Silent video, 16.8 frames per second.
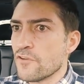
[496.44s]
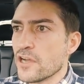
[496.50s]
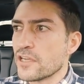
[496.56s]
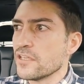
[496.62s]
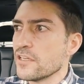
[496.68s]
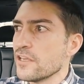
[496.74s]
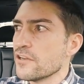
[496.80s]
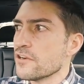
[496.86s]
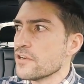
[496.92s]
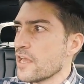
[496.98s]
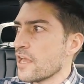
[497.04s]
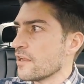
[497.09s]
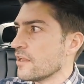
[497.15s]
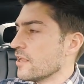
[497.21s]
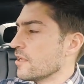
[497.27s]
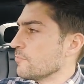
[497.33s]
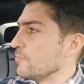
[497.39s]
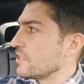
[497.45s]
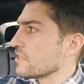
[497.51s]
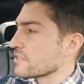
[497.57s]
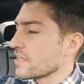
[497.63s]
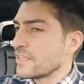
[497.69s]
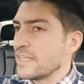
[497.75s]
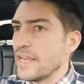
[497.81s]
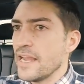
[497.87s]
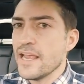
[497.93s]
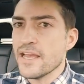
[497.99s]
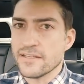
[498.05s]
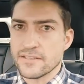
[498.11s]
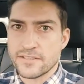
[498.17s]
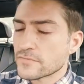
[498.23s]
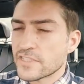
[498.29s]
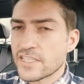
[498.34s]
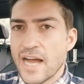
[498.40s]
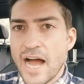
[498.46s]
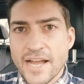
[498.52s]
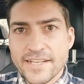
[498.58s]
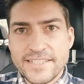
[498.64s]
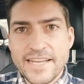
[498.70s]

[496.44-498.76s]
internet because I can't. God